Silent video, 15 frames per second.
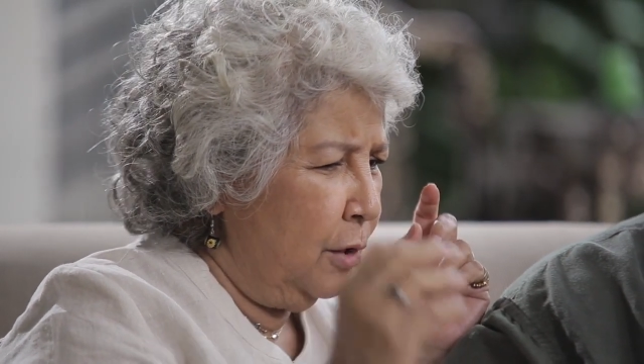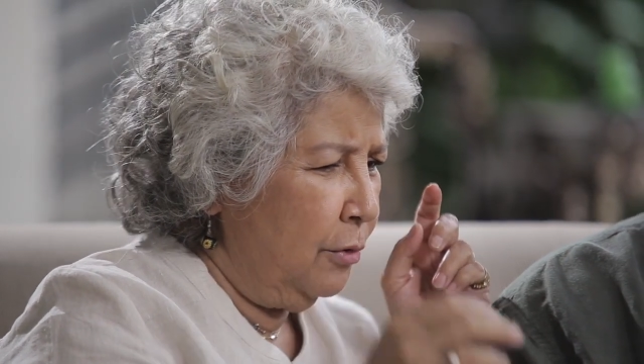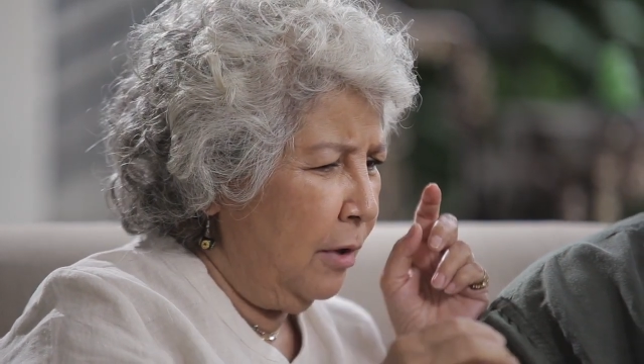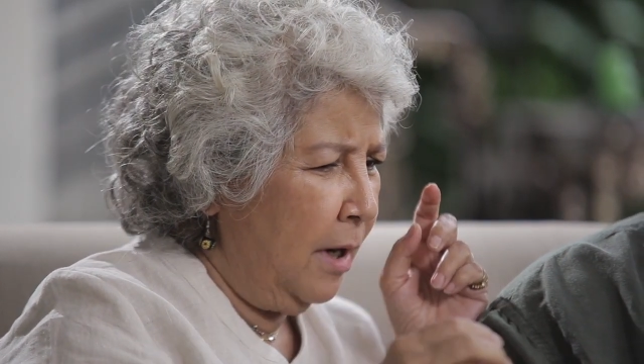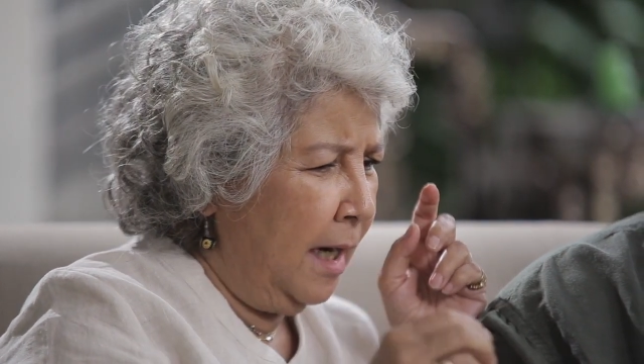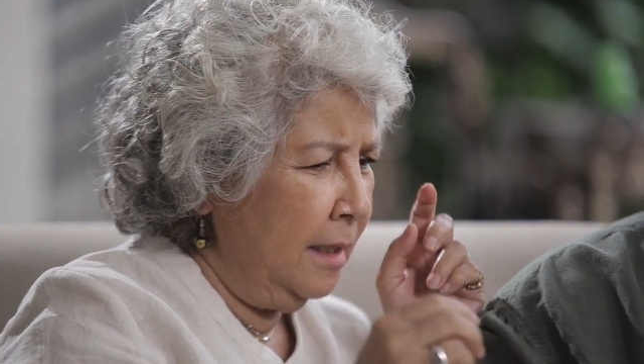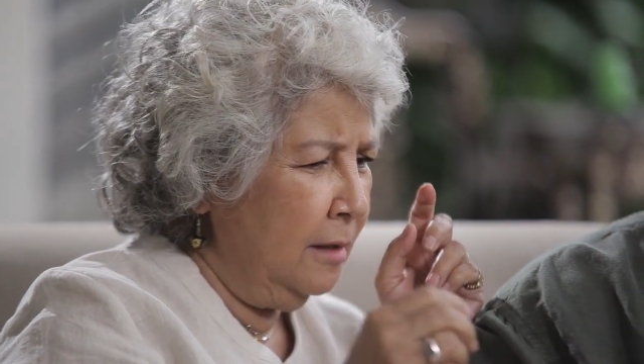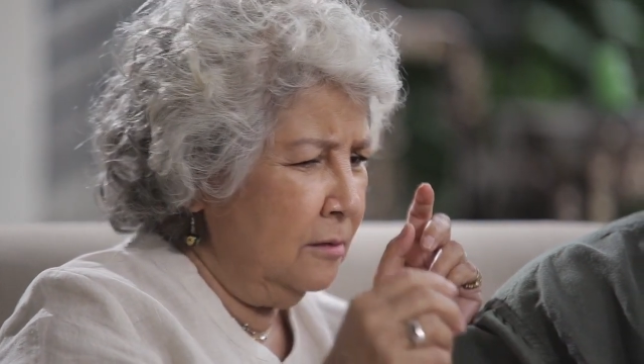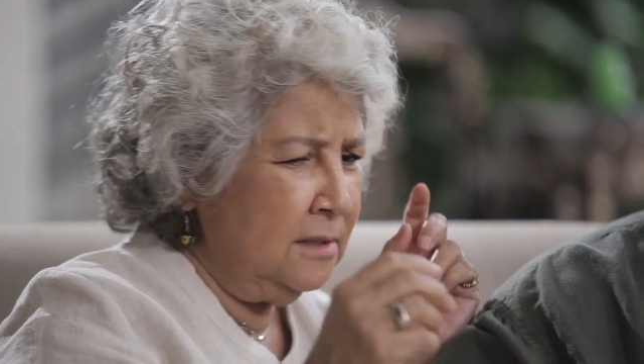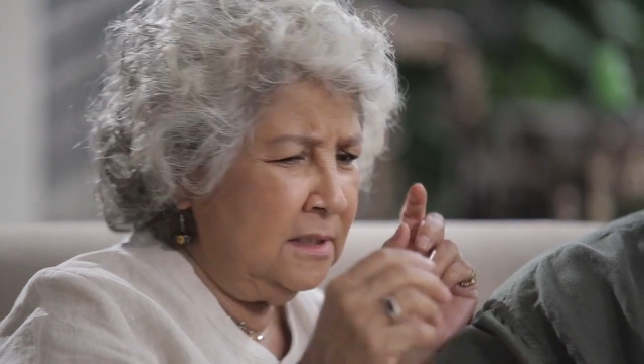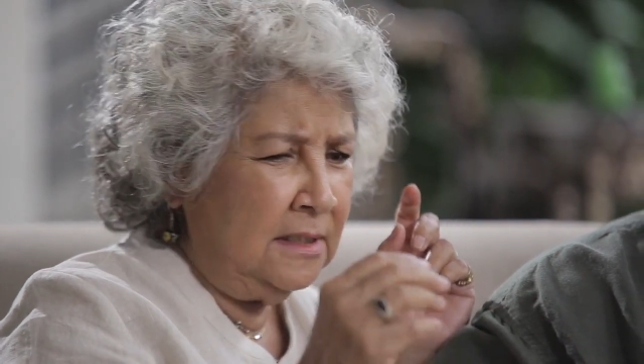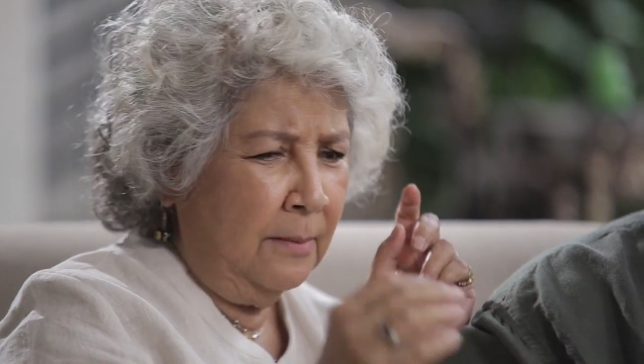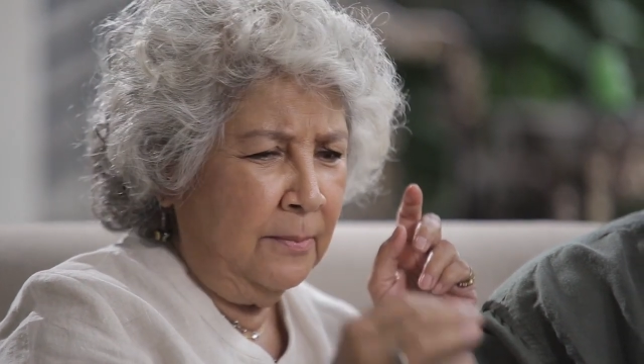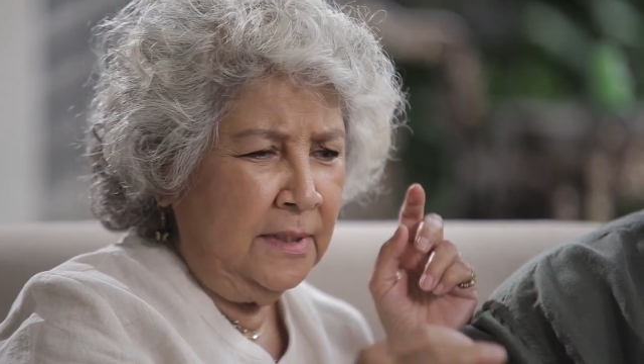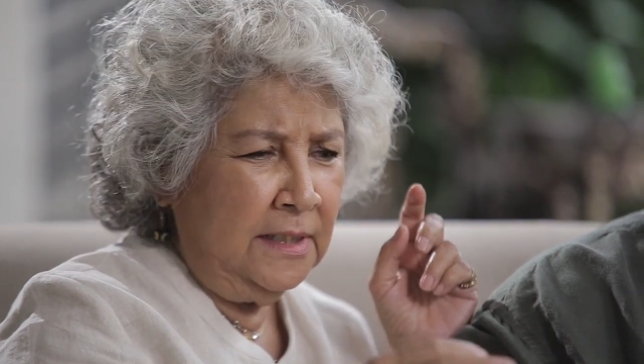cry
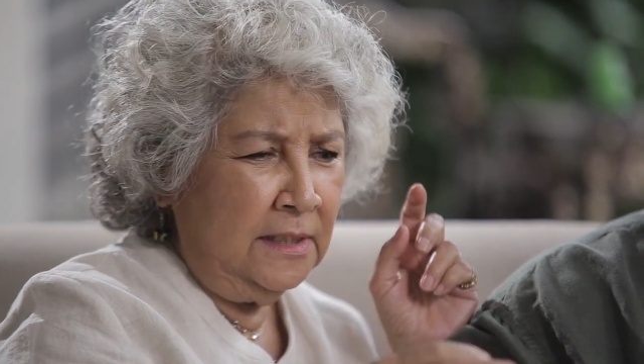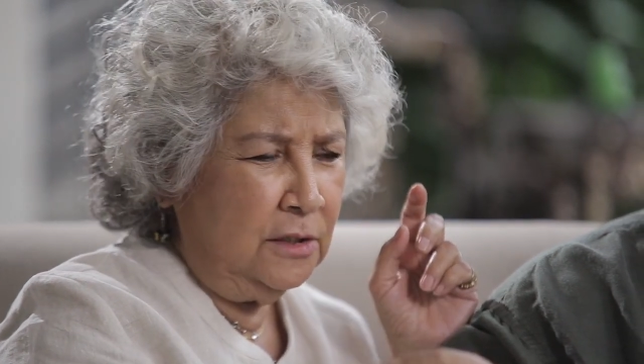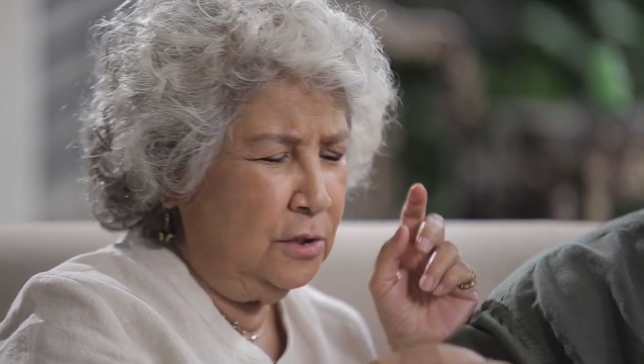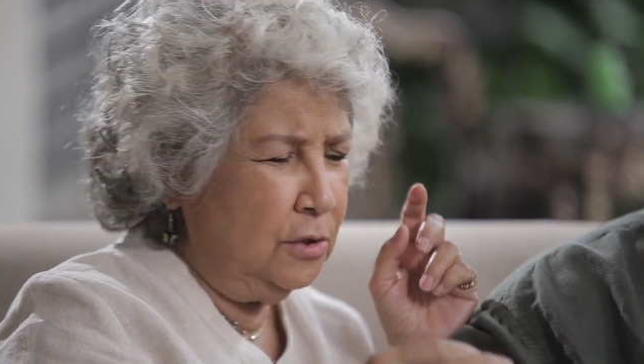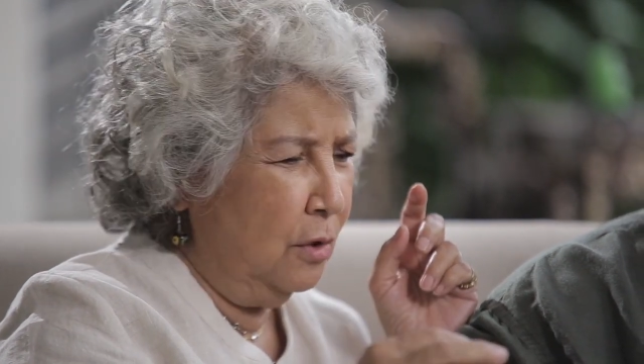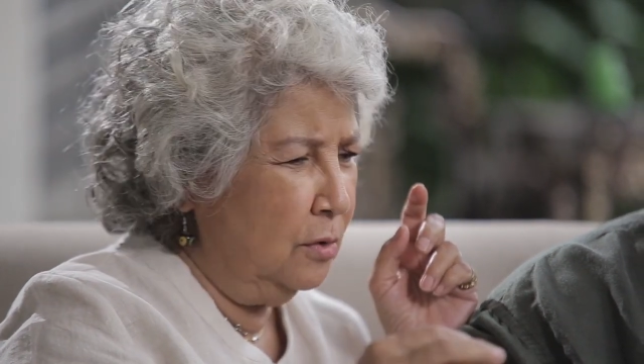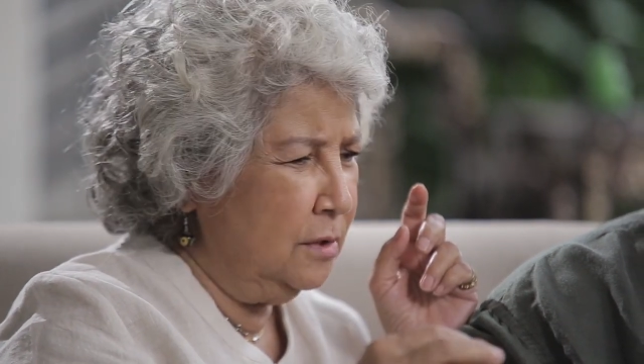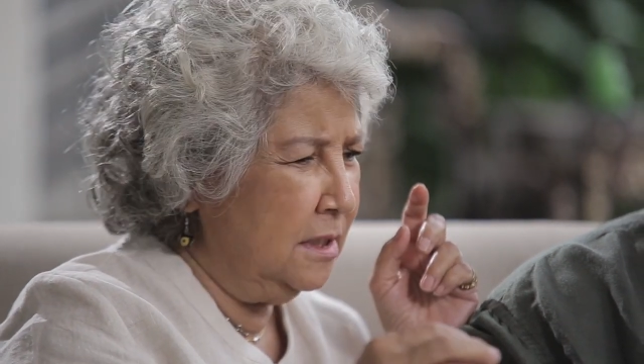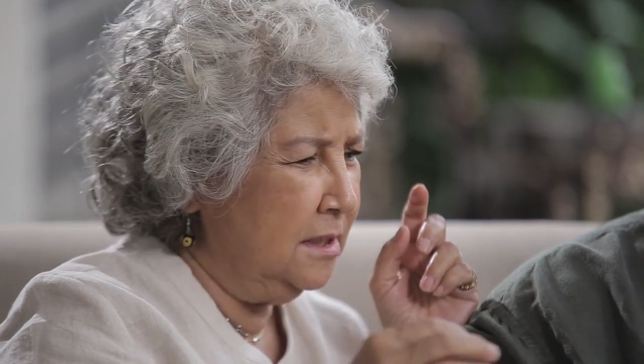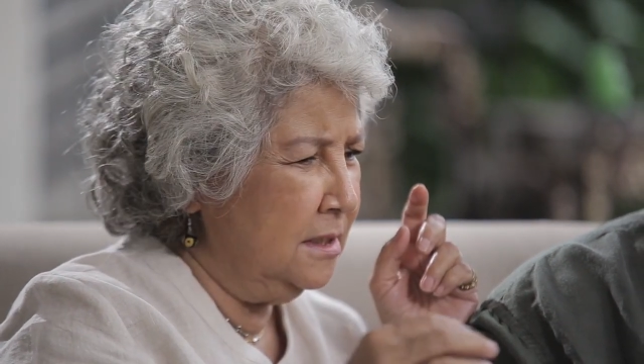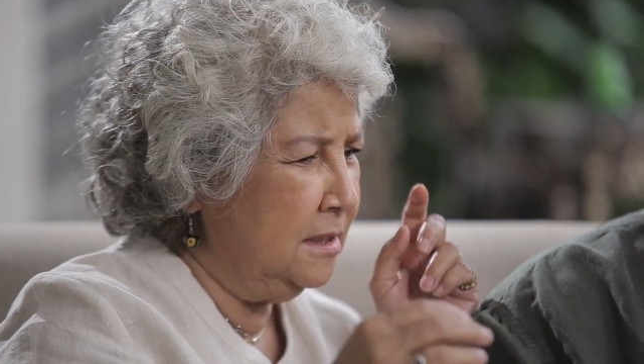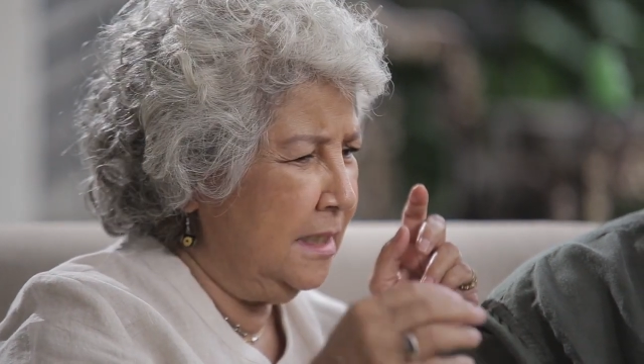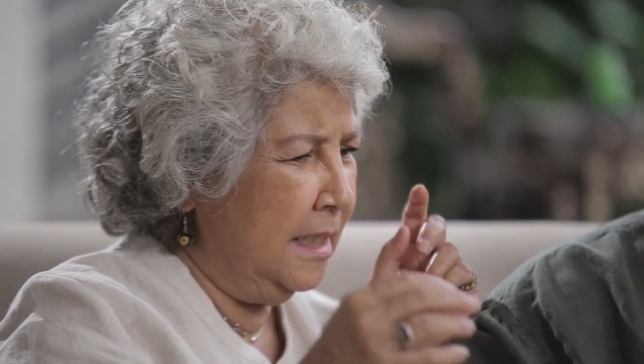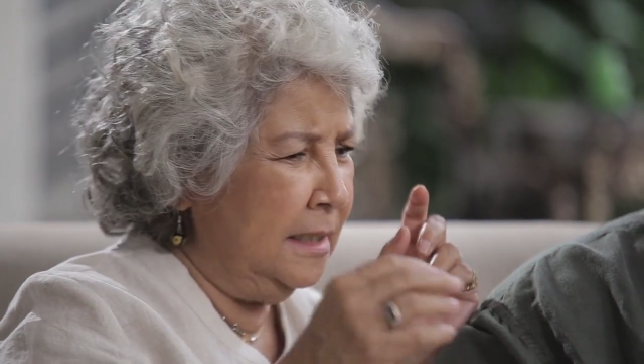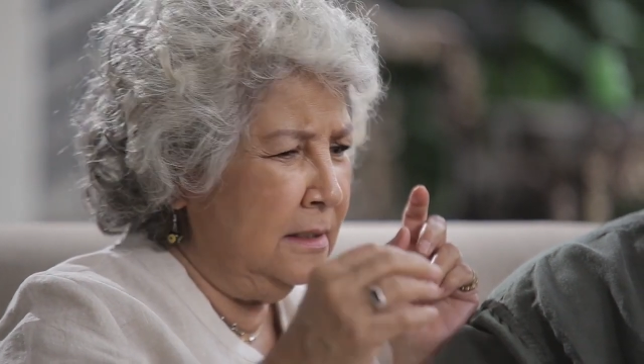on somebody's
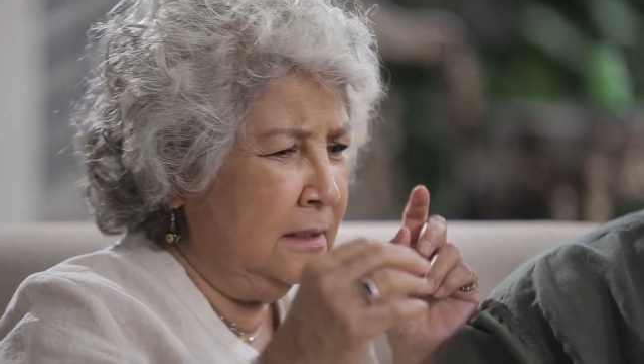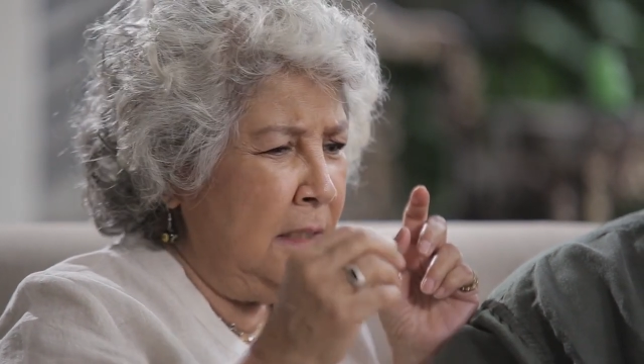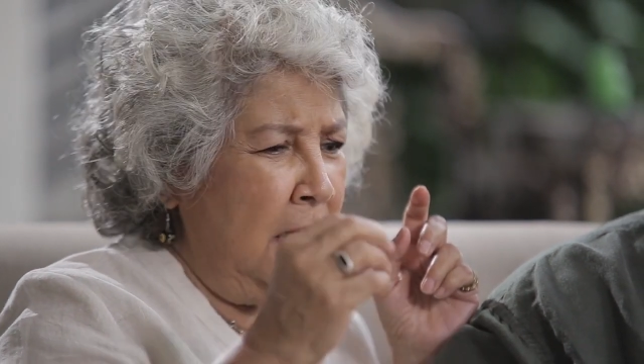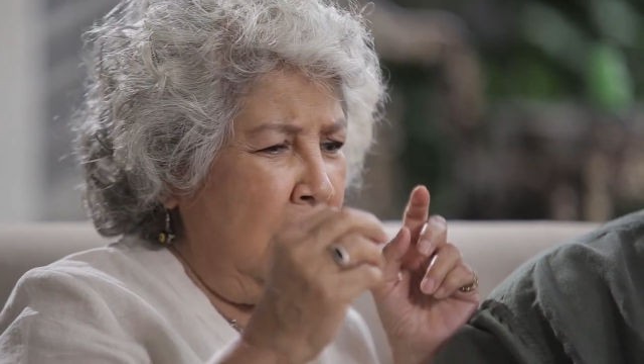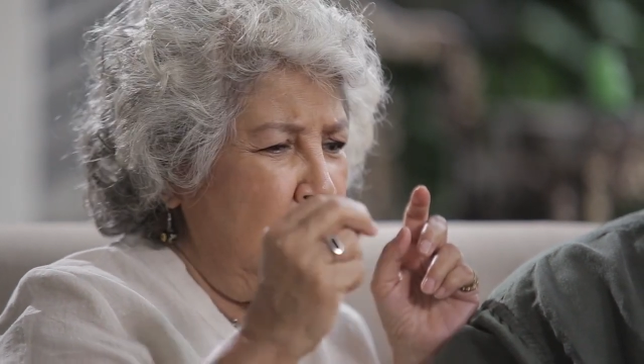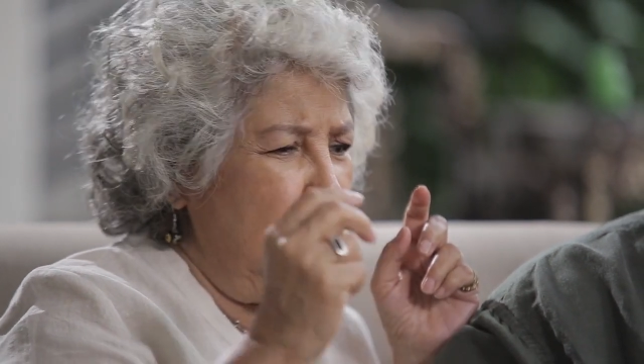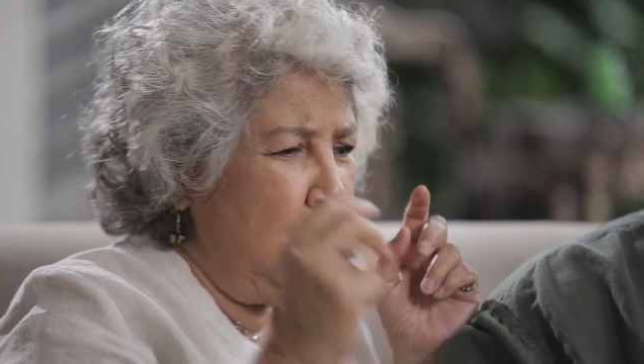shoulders and